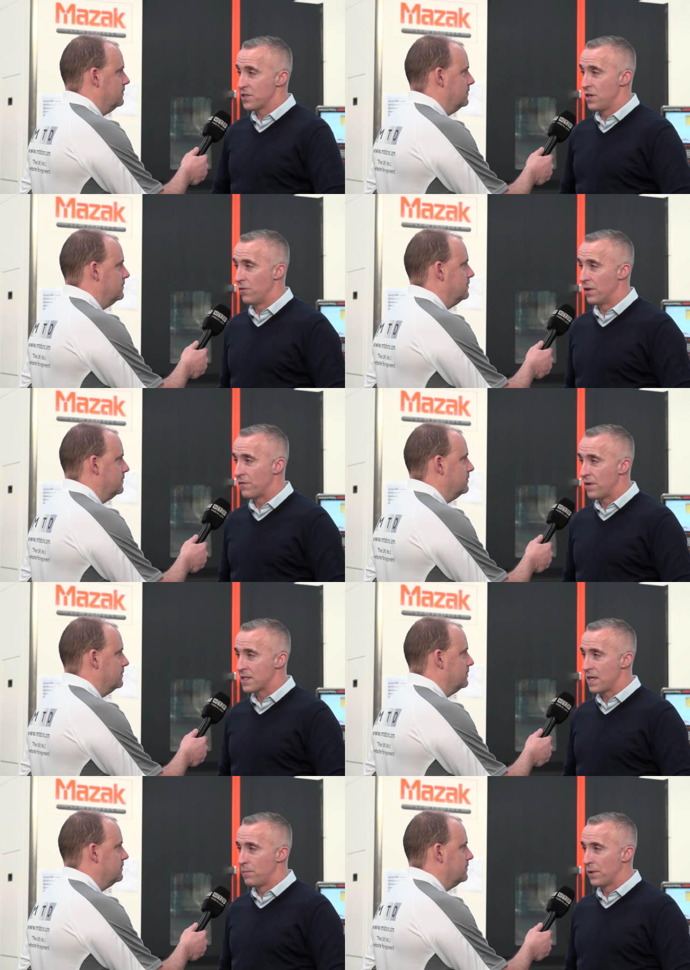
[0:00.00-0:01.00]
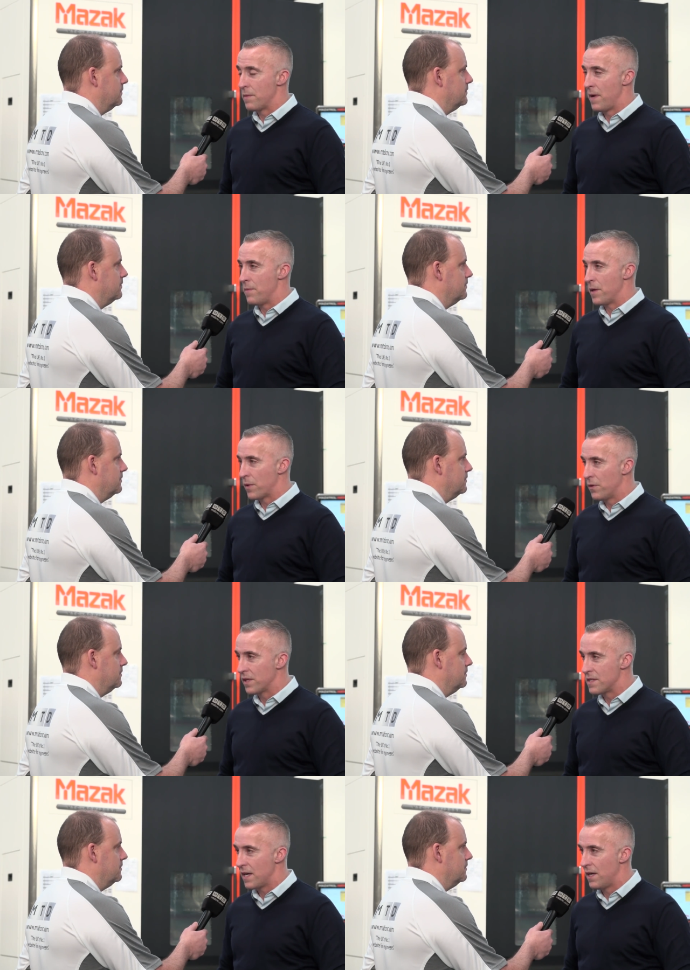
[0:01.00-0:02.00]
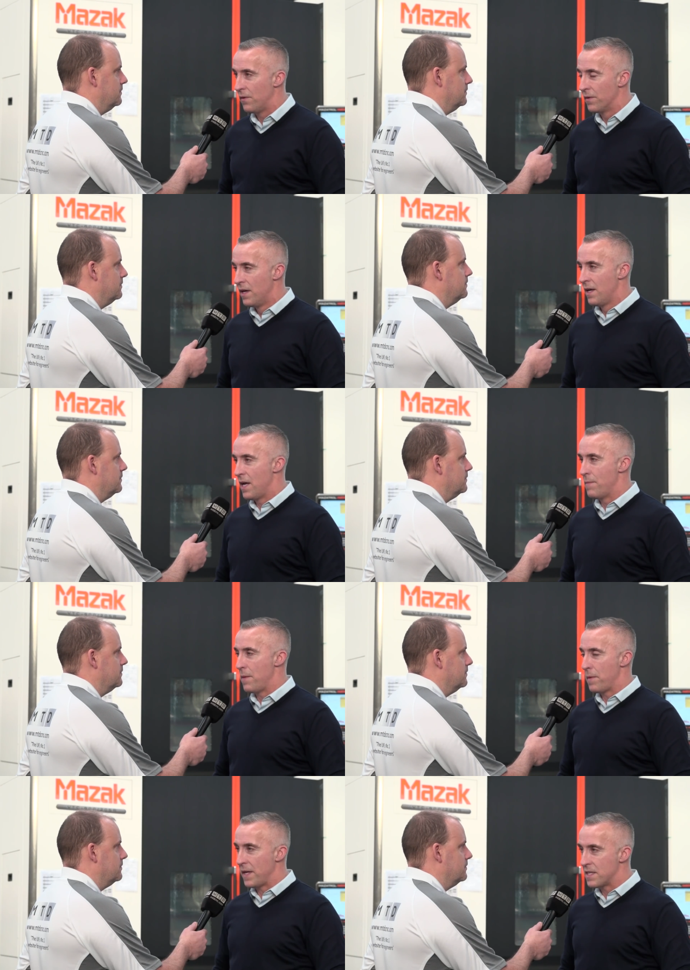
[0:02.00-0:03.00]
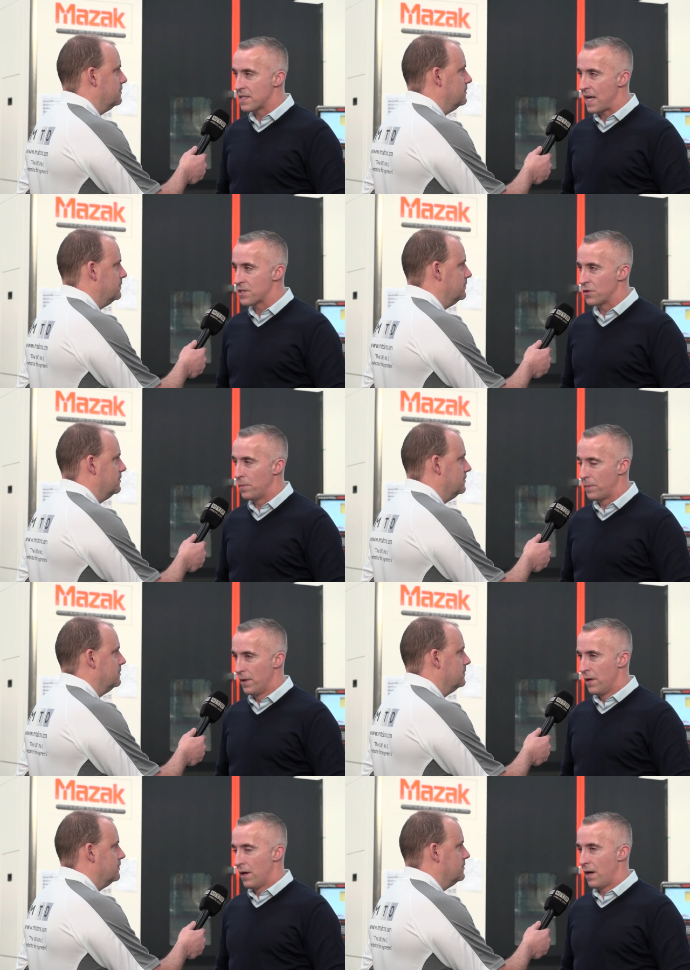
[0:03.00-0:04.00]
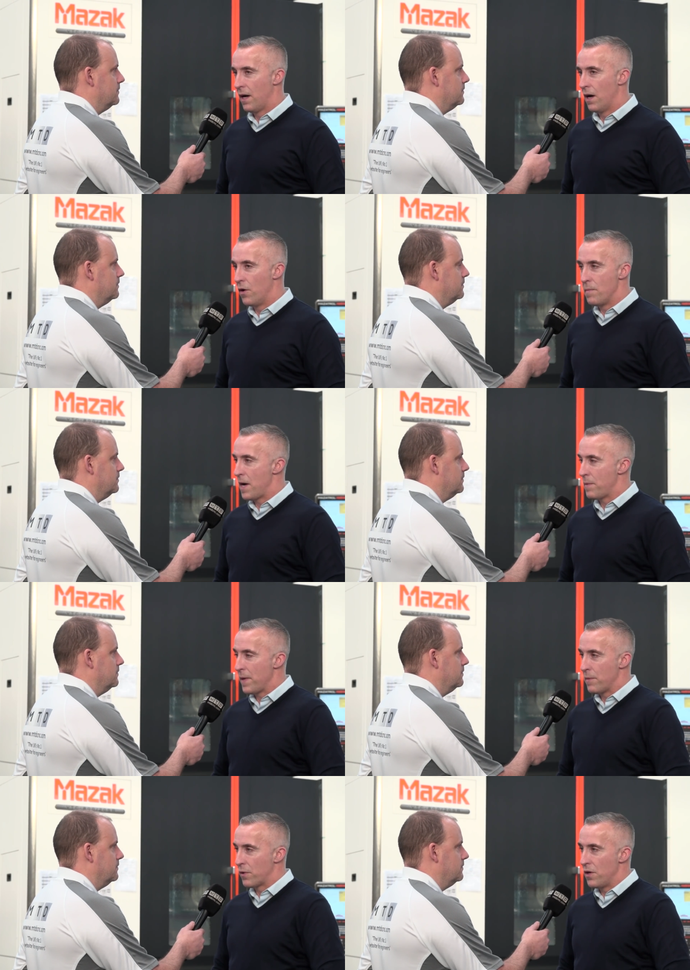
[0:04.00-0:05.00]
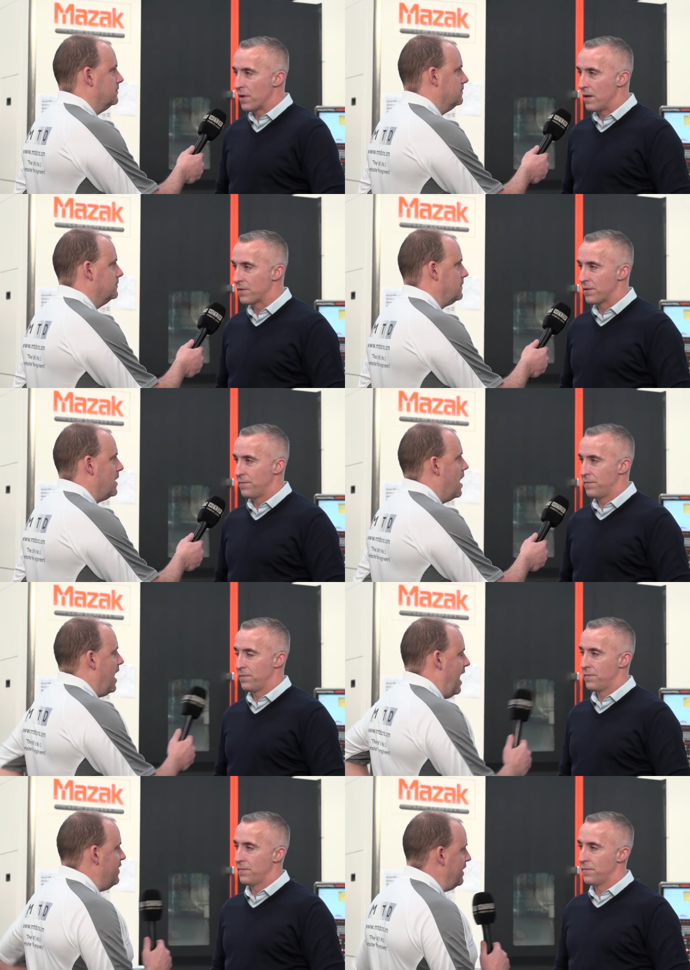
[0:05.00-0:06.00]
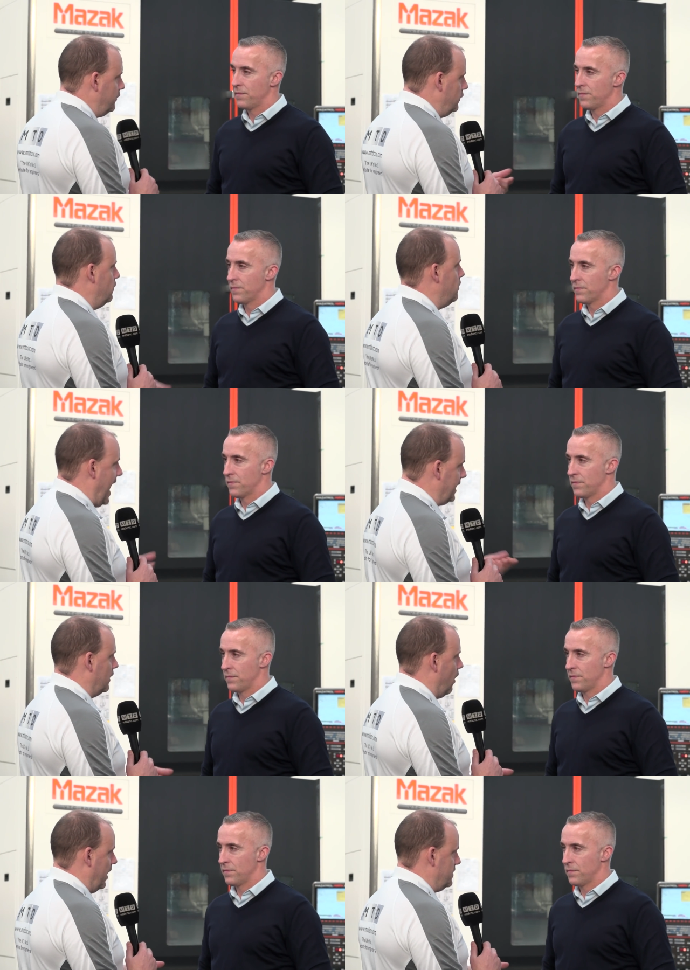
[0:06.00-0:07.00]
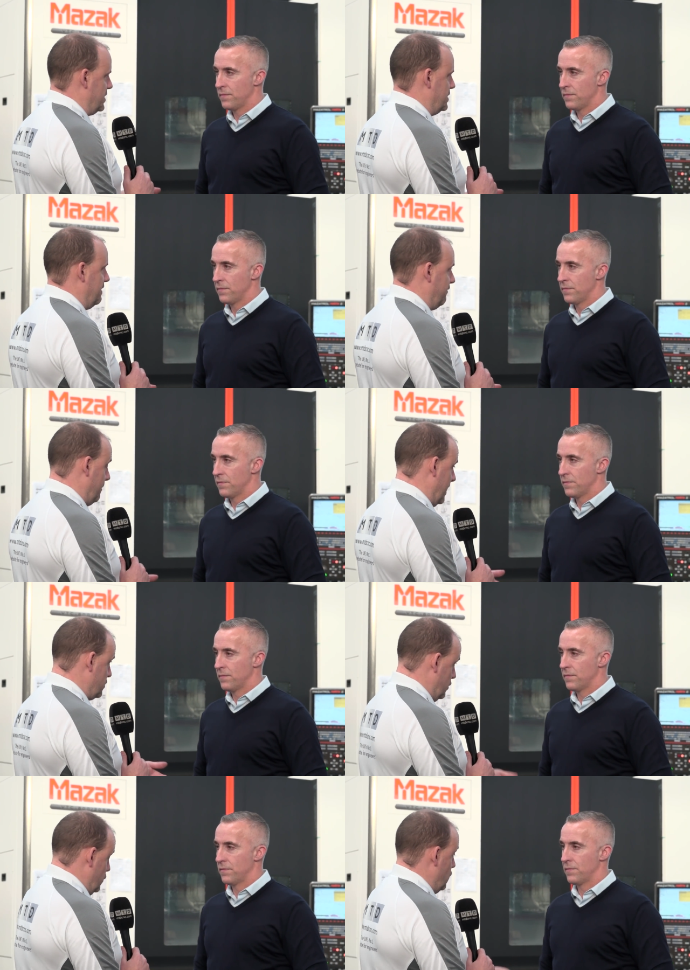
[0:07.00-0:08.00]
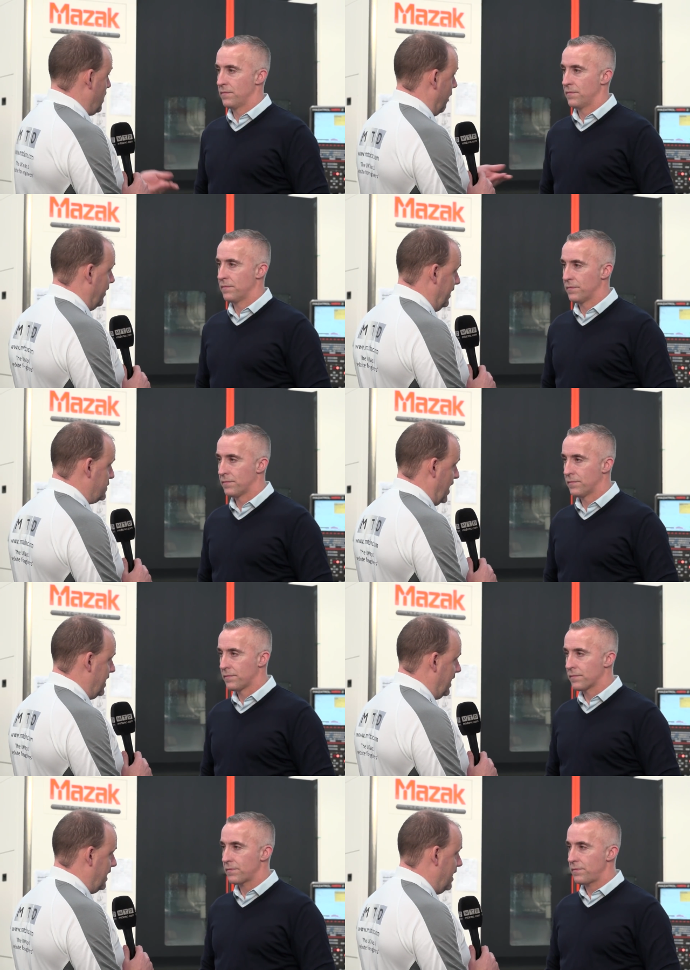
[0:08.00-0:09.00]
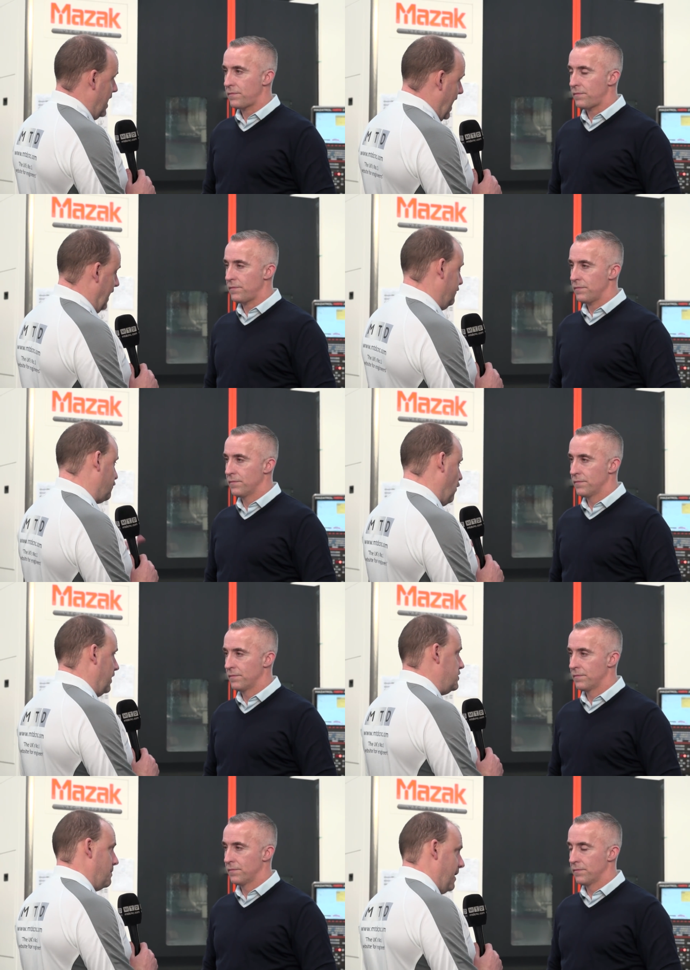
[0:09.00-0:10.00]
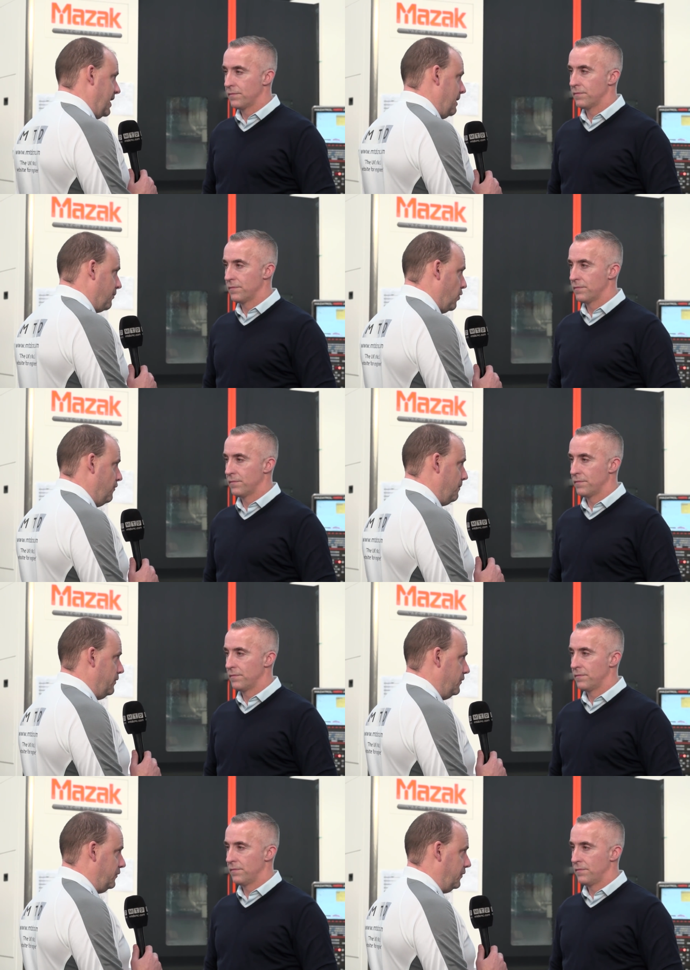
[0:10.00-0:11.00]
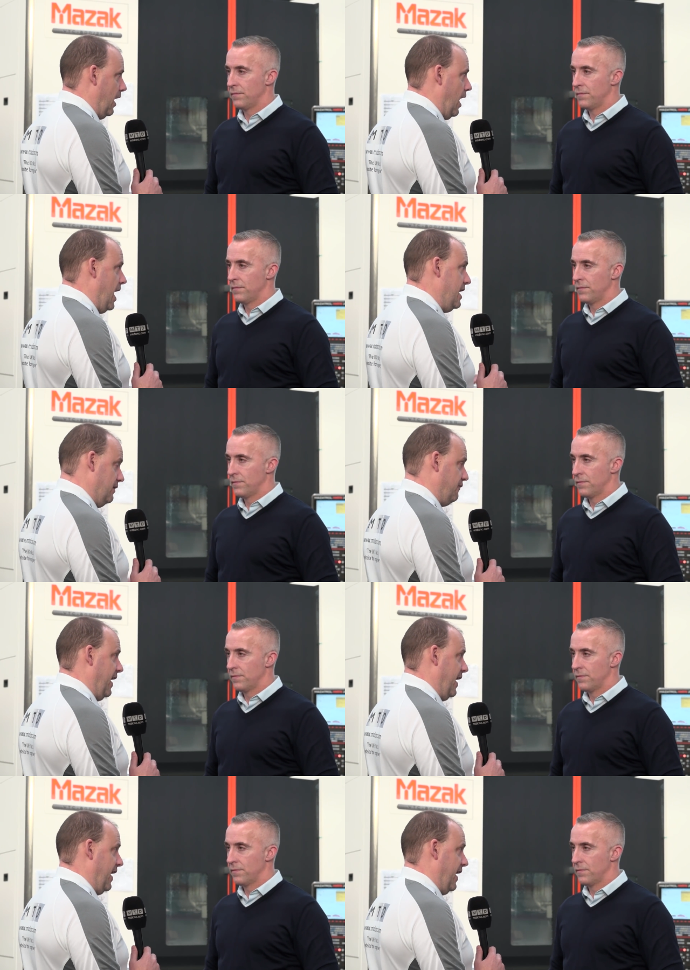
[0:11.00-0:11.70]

Speaker 1: it's not running. For example, it might be broken down, it might be being set up, uh, or it might be being programmed.
Speaker 2: And then do you analyse this information that you're currently taking and try to make improvements uh, in the